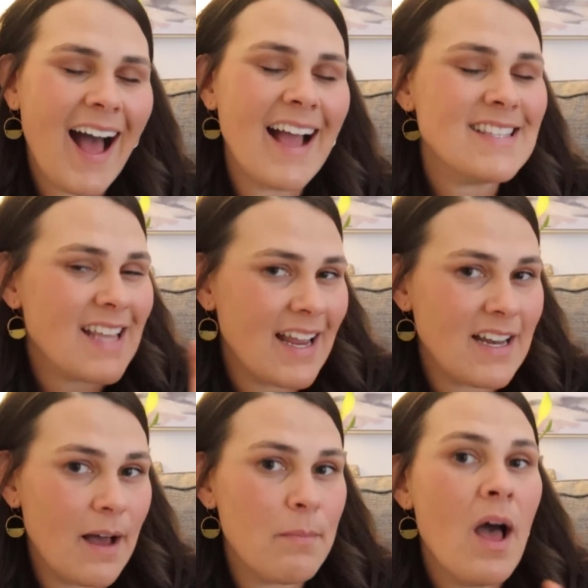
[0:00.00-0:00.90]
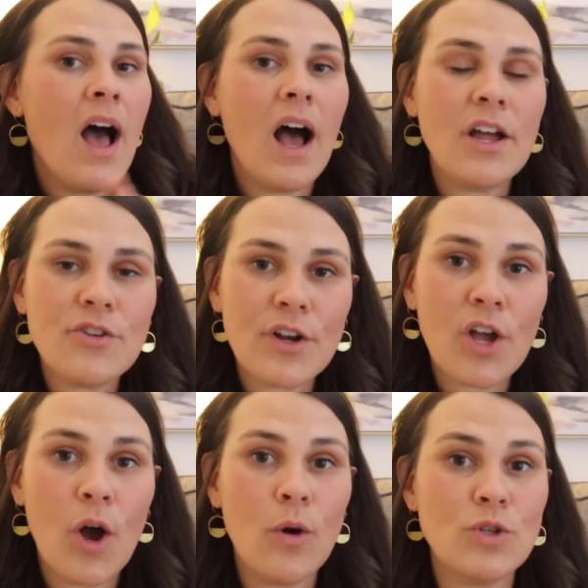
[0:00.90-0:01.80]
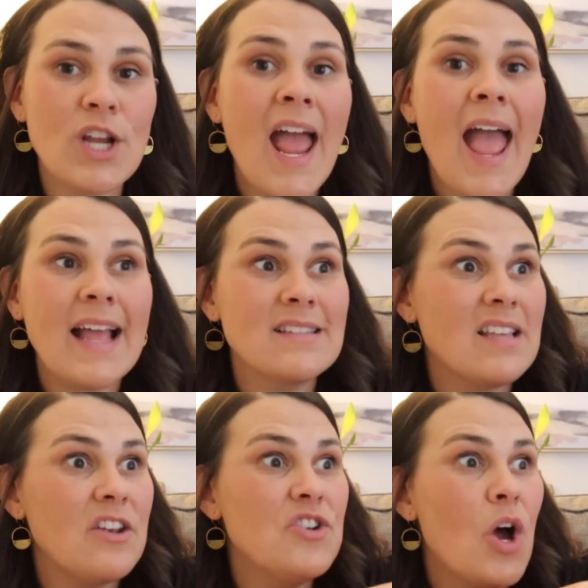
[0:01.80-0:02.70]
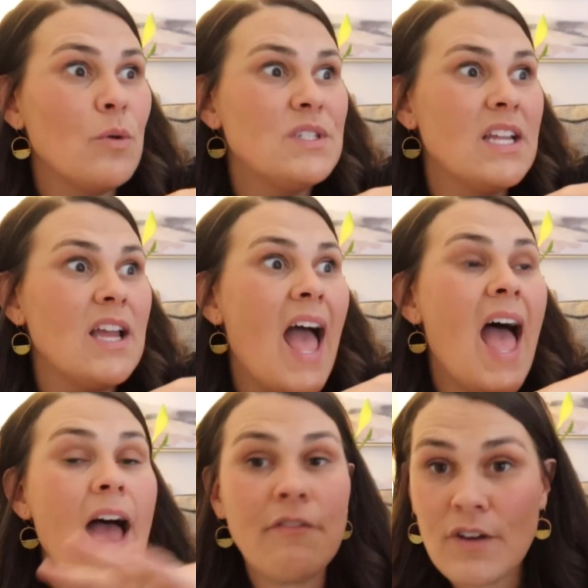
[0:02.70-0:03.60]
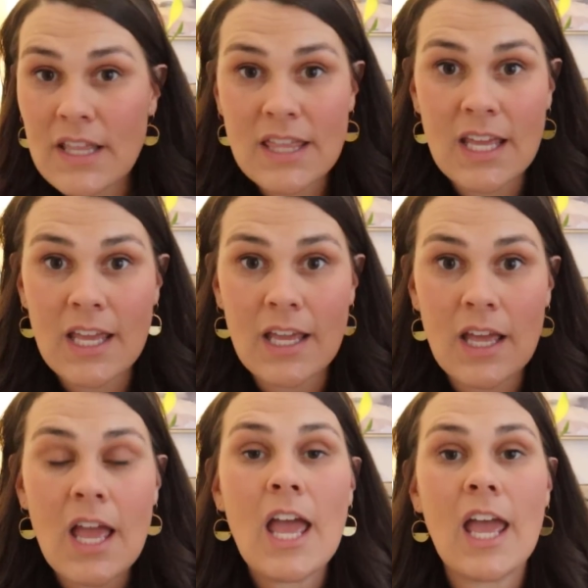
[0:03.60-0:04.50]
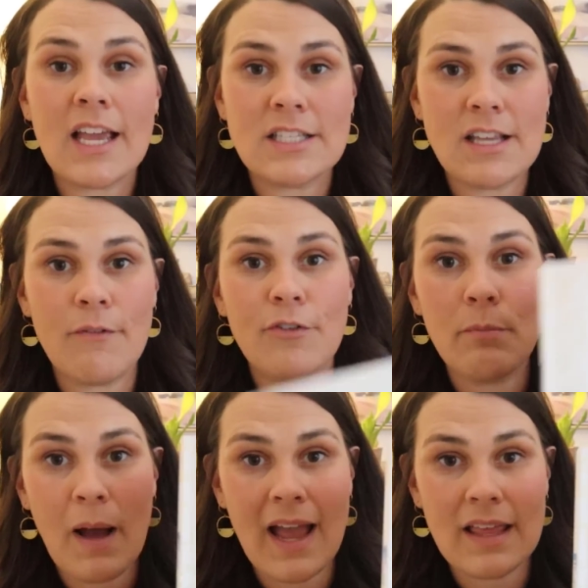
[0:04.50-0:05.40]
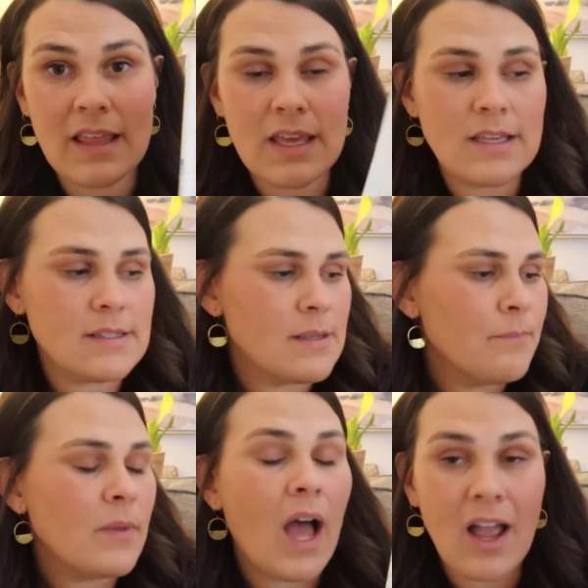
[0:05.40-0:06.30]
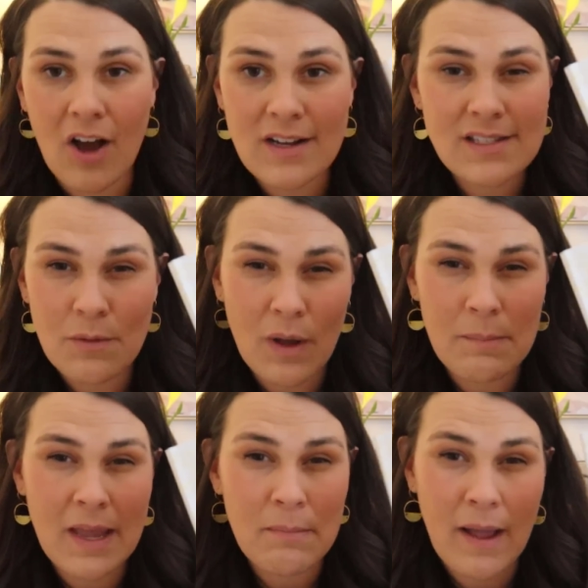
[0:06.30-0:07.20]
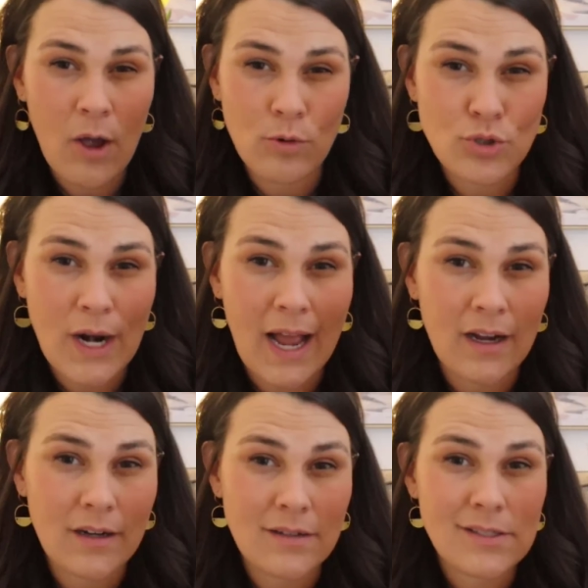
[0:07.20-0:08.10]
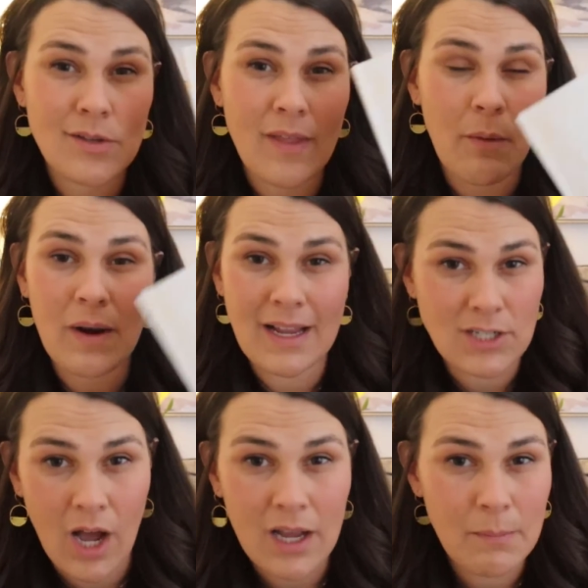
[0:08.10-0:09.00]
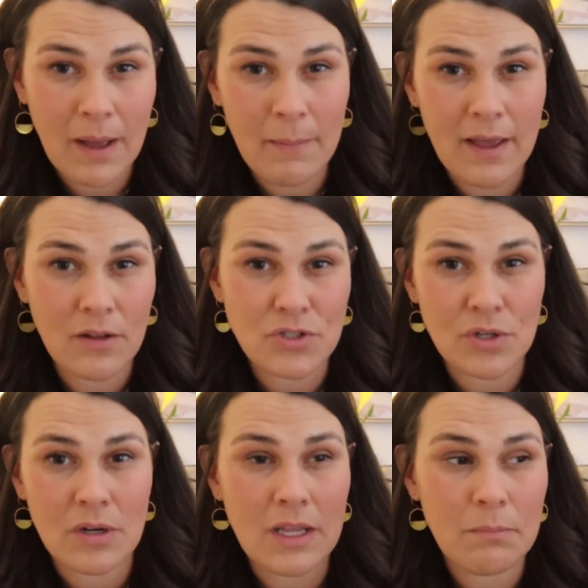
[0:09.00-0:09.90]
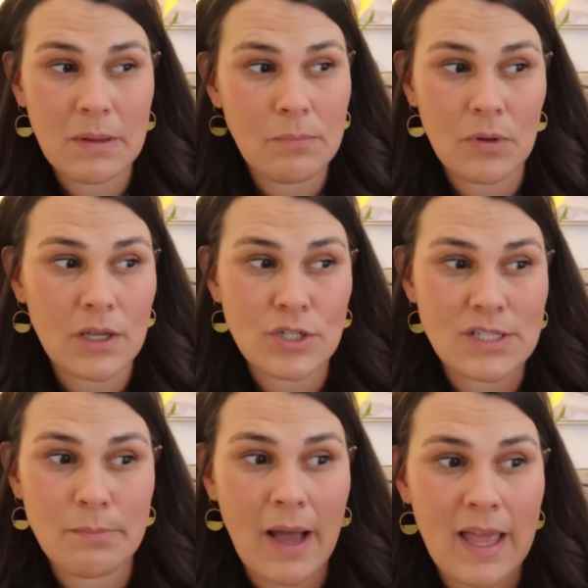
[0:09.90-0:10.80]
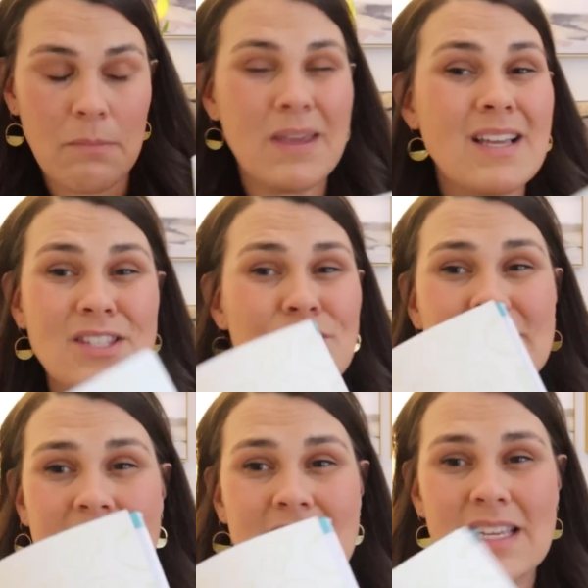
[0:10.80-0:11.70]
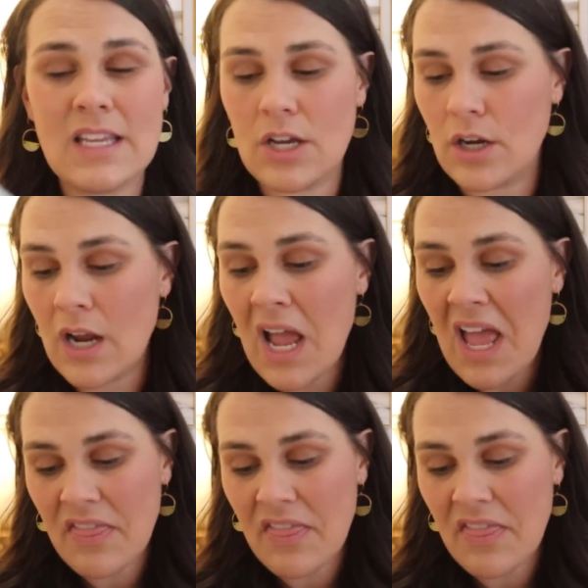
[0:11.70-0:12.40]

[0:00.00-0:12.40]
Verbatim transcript: I signed up under a coach and said no to everything except for buying these. I honestly want to make my own trackers so that when I talk about my health journey, people can just buy it, because there's things in here